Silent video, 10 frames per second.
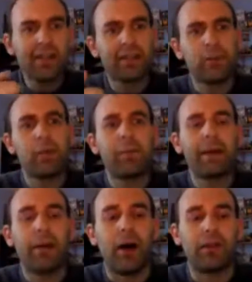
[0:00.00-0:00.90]
I send
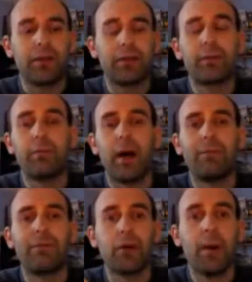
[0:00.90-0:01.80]
some of my big
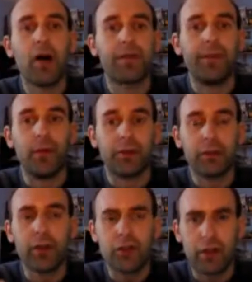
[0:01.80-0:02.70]
parcels um, through Parcel
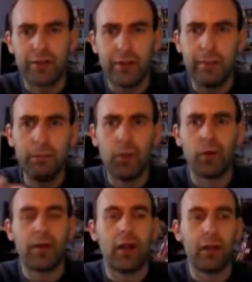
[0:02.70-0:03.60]
Force because I trust him a bit
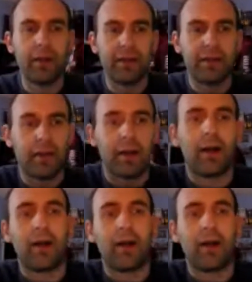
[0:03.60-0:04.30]
more than Hermes.